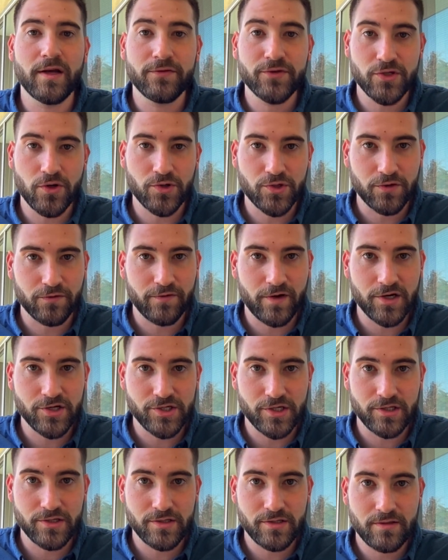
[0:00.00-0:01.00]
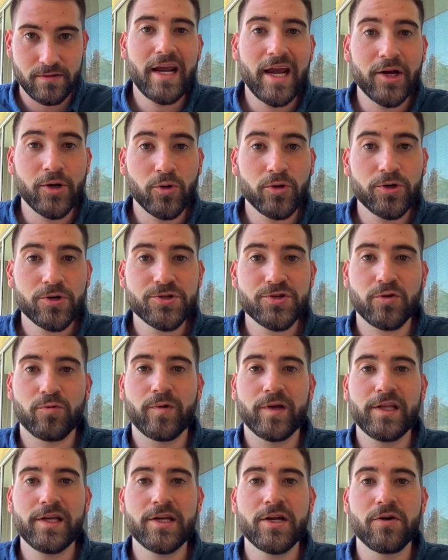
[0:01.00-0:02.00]
of social functions. In order to
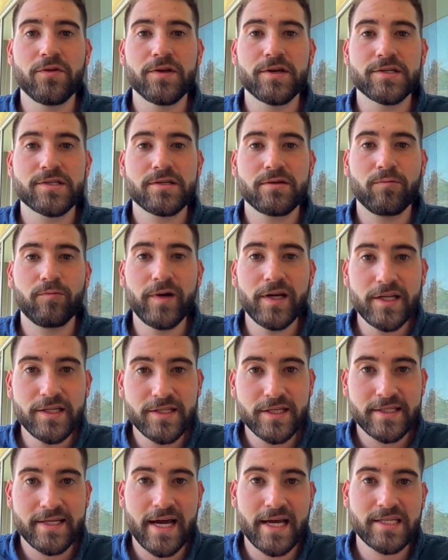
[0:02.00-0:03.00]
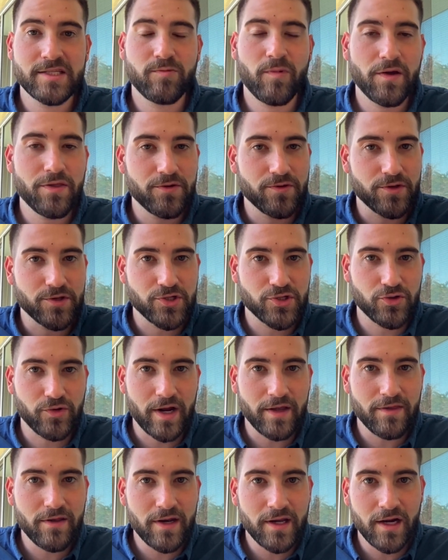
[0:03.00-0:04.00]
really know this, we need to test whether the
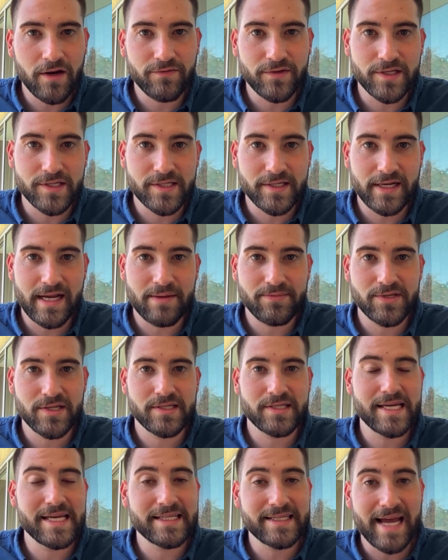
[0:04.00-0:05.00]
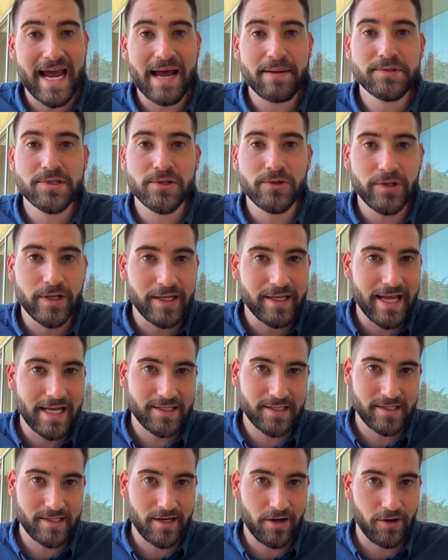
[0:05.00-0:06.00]
strengthening of these synapses is absolutely
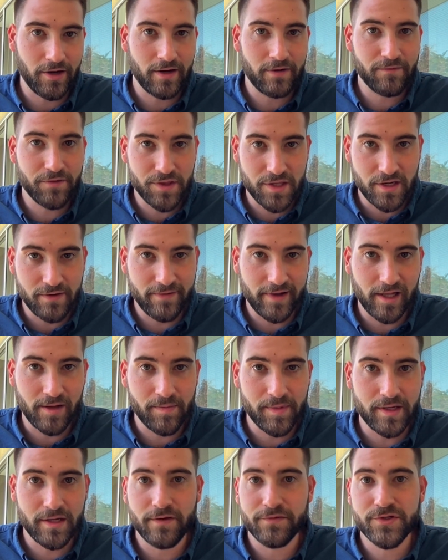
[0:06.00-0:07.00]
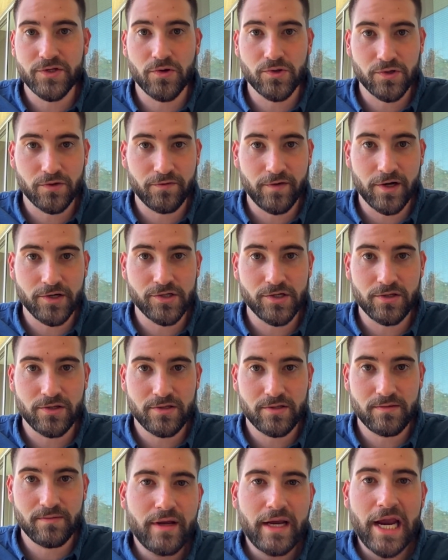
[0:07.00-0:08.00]
necessary for the development of social
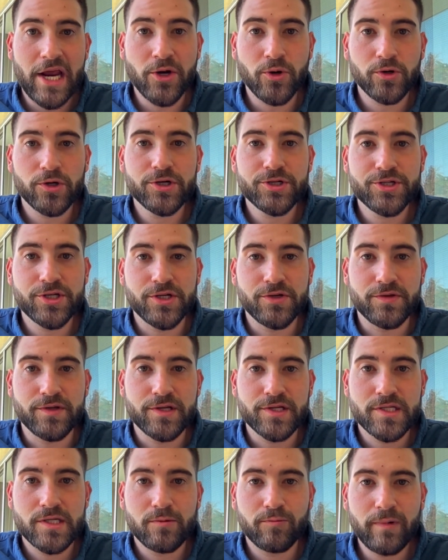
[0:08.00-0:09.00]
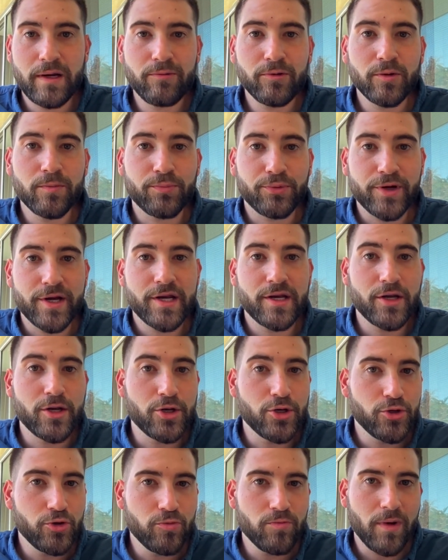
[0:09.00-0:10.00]
functions. In order to do this, we will breed
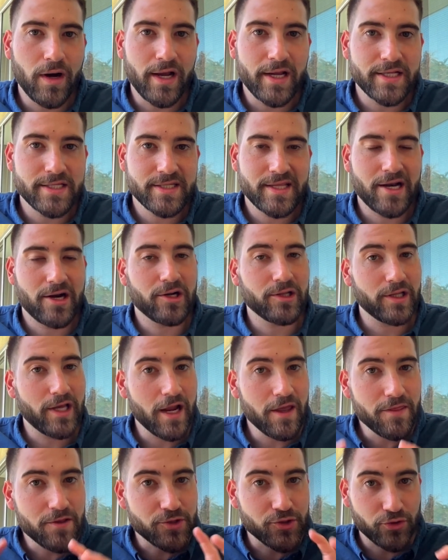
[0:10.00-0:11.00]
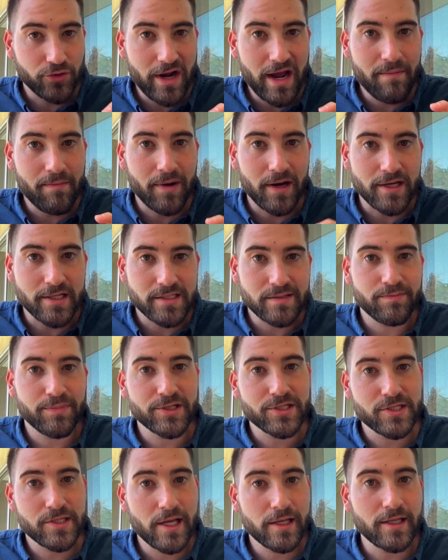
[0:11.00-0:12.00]
new mice that are like the trap mice
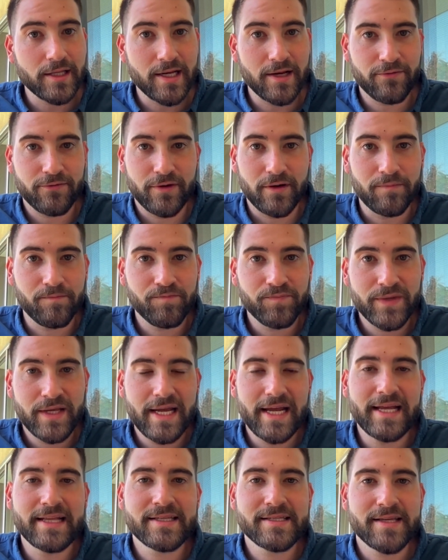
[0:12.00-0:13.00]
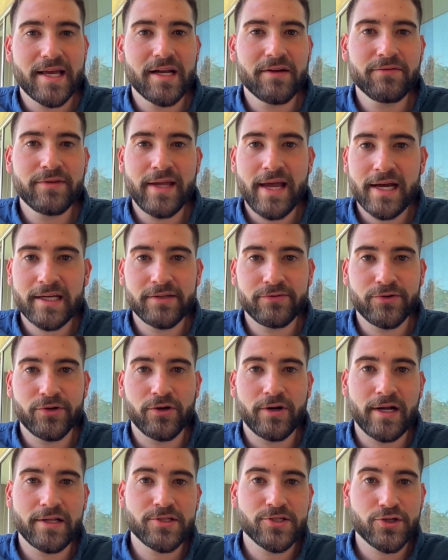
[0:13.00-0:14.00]
but slightly different. Instead of the active
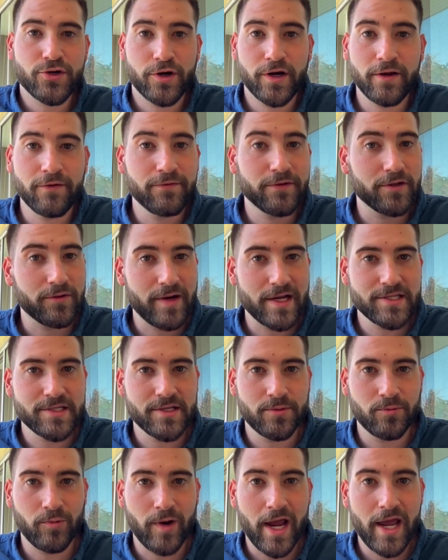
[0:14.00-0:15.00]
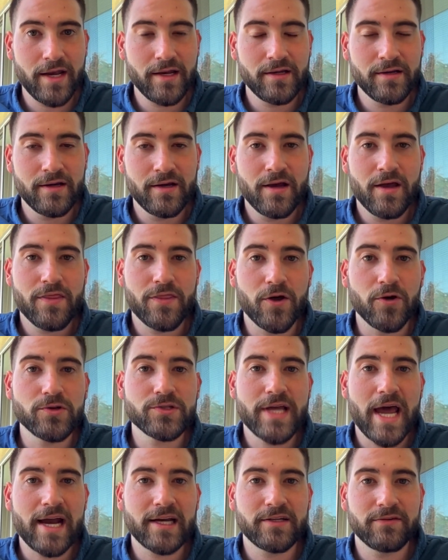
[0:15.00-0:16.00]
neurons turning fluorescent red, those
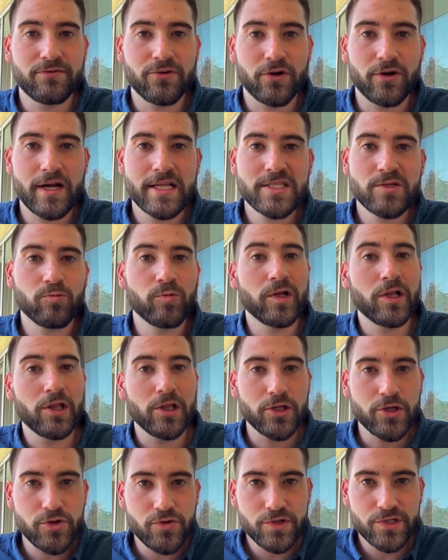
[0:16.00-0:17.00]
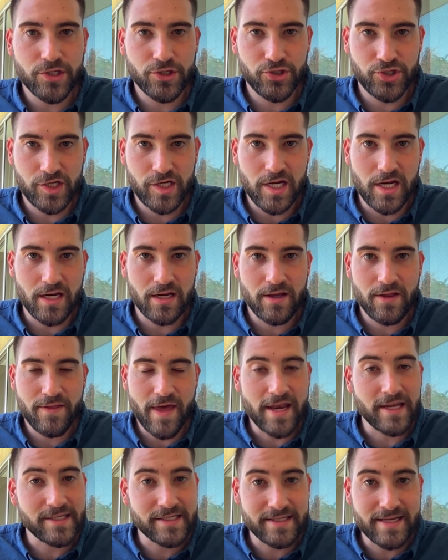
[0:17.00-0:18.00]
active neurons will lose a gene
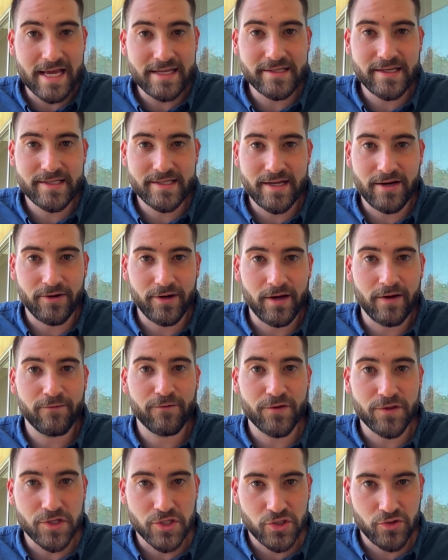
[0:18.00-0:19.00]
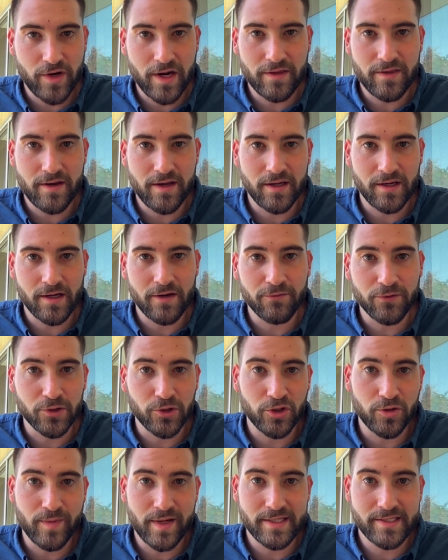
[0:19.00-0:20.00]
that is necessary for the strengthening of
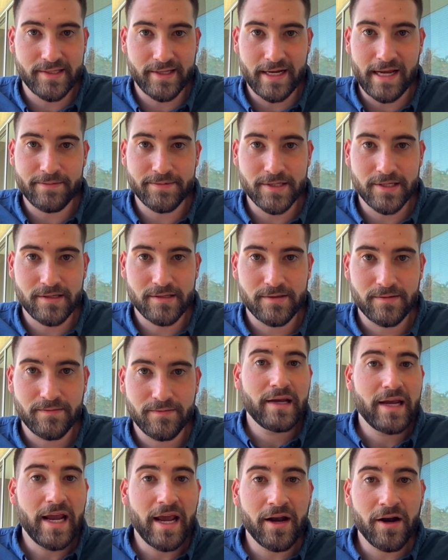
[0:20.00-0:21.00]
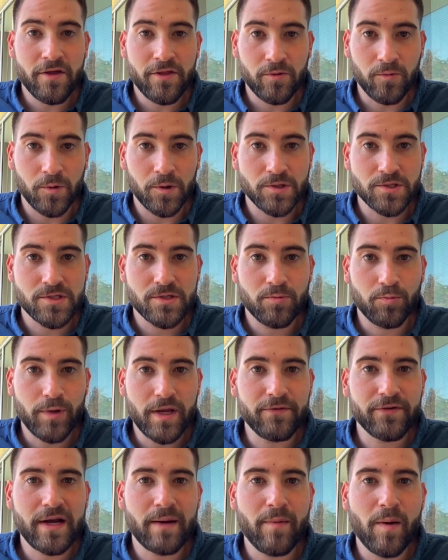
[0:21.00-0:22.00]
glutamate synapses. In other words, we
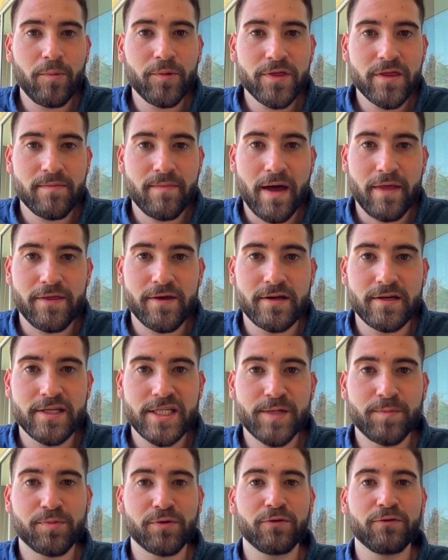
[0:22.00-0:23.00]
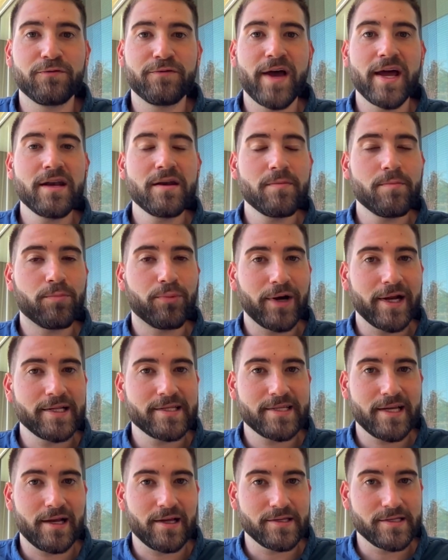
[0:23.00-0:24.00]
have come up with a method to prevent brain
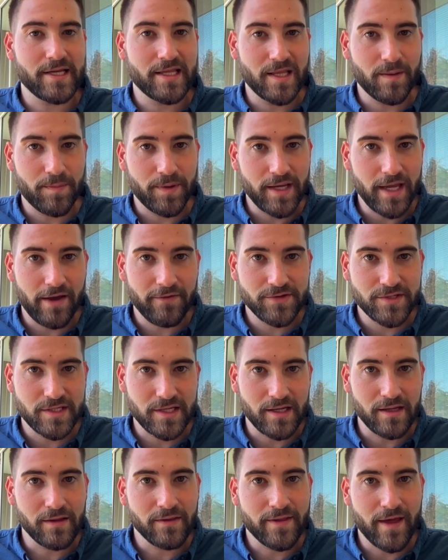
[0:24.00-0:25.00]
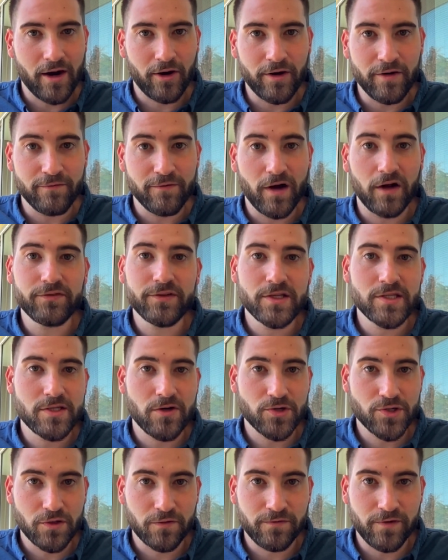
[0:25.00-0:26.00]
cells in the PFC that are involved in
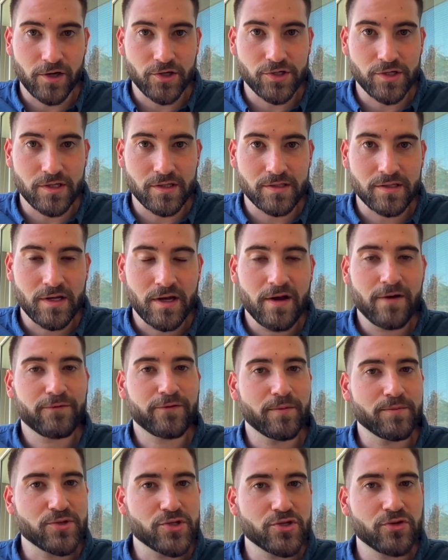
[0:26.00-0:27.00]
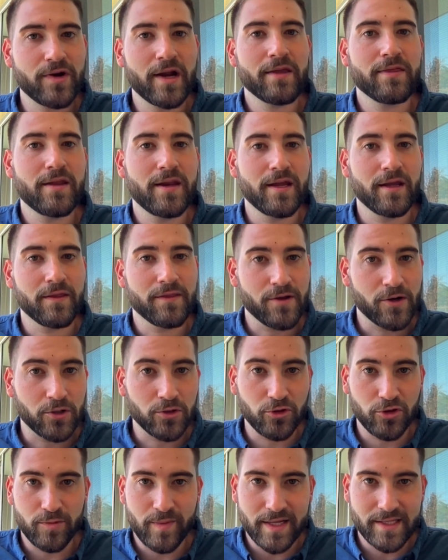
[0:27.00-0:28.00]
social functions from strengthening their
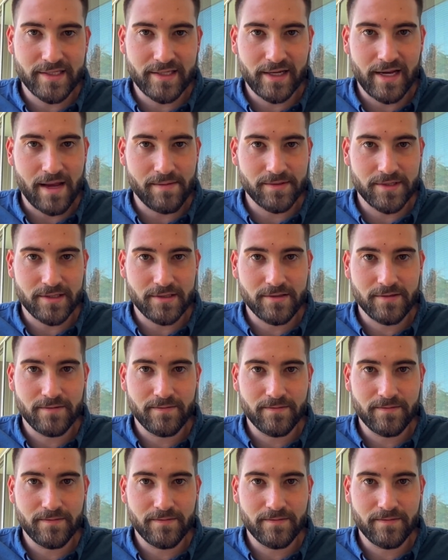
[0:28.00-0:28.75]
glutamate synapses.